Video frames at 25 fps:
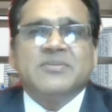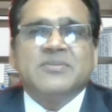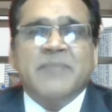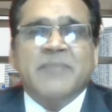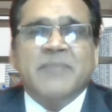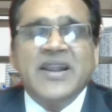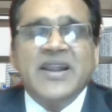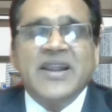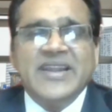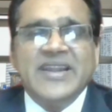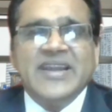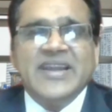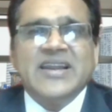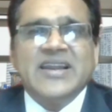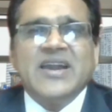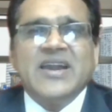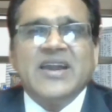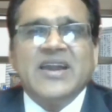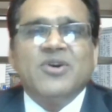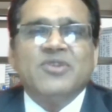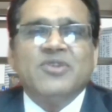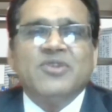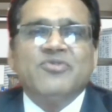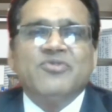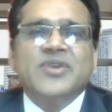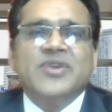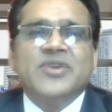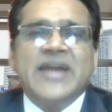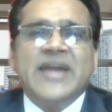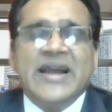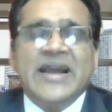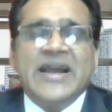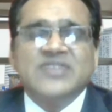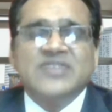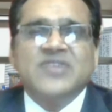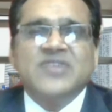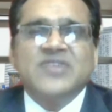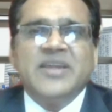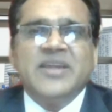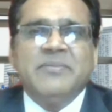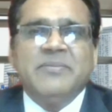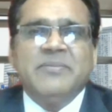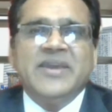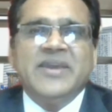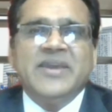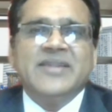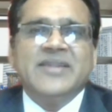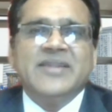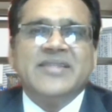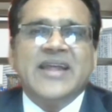Multi-cloud would actually
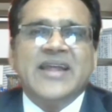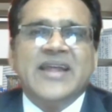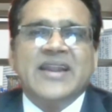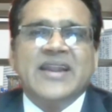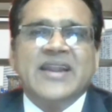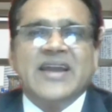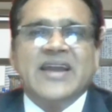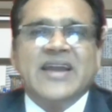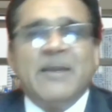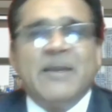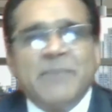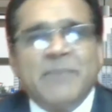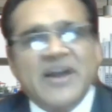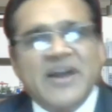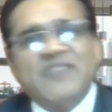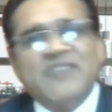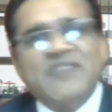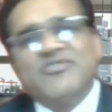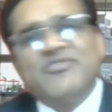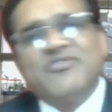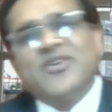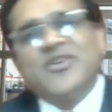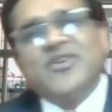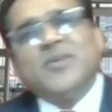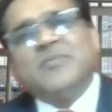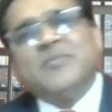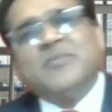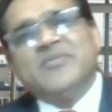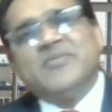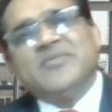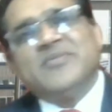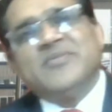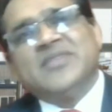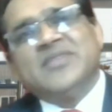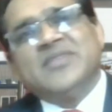mean that apart from